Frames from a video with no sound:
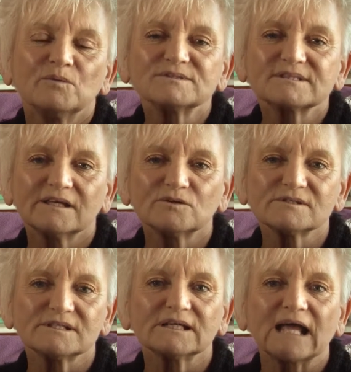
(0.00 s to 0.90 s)
was
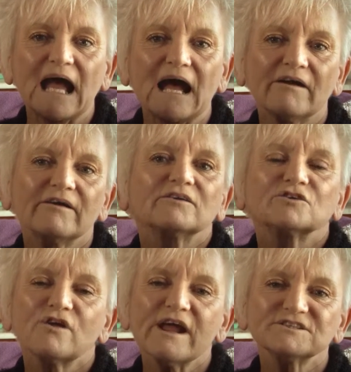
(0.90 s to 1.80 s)
killed in a car
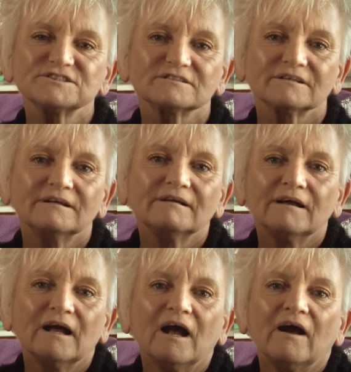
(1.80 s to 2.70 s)
crash
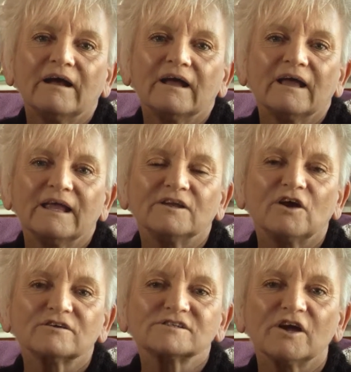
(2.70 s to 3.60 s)
in
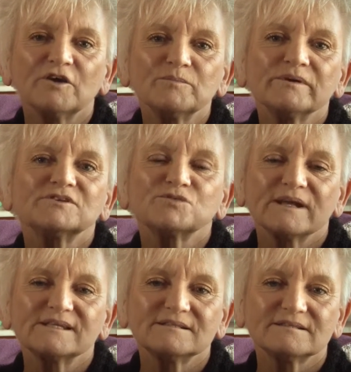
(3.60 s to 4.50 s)
October
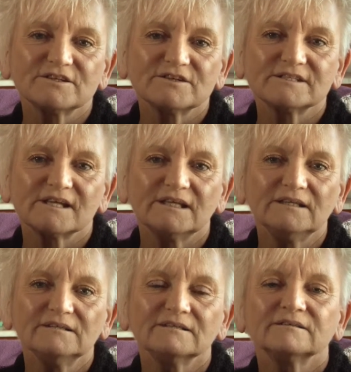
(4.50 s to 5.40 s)

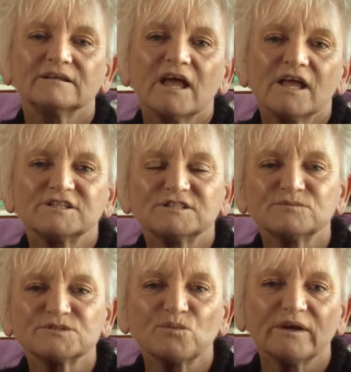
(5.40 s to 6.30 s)
2013. She
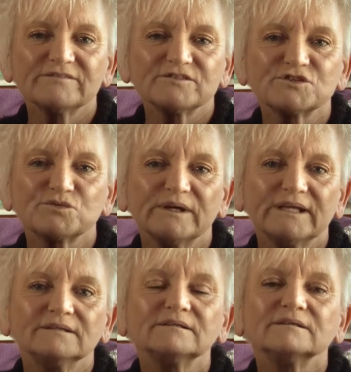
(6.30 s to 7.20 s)
was one of a
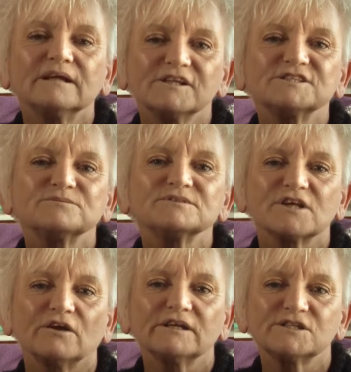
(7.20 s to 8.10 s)
twin and she
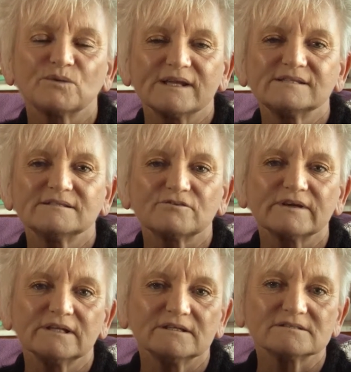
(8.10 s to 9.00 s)
was only
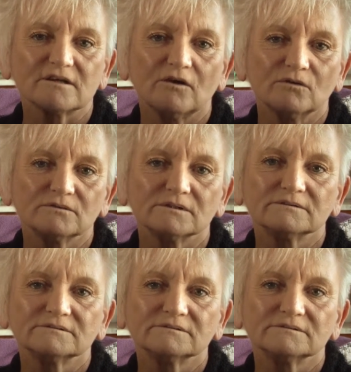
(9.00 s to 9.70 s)
23 years old.